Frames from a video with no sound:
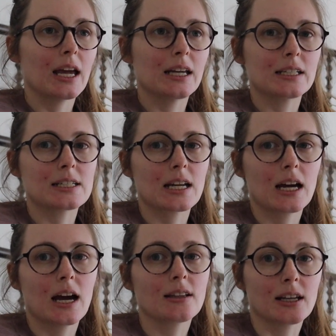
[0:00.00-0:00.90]
And
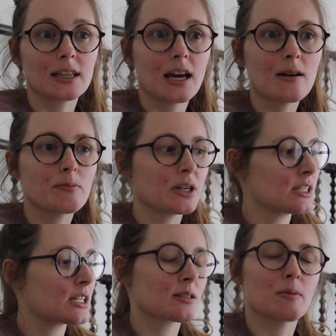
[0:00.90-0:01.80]
I like that, but
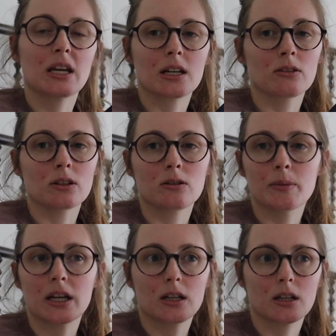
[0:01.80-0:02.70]
it does make it a little
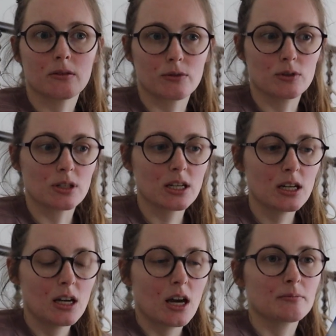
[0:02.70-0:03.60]
bit confusing.